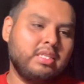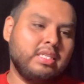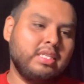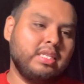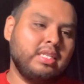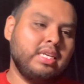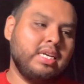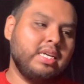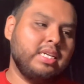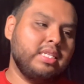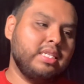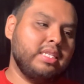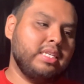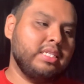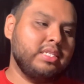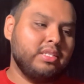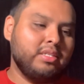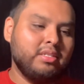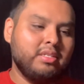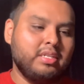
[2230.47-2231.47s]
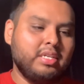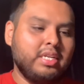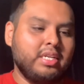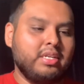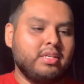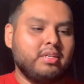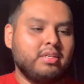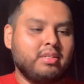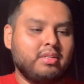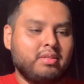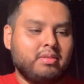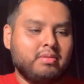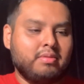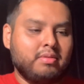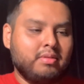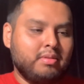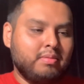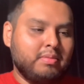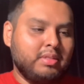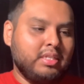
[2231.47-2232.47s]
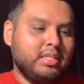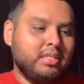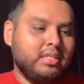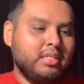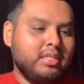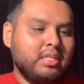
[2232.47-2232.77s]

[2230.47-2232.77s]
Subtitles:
that's on here. I mean,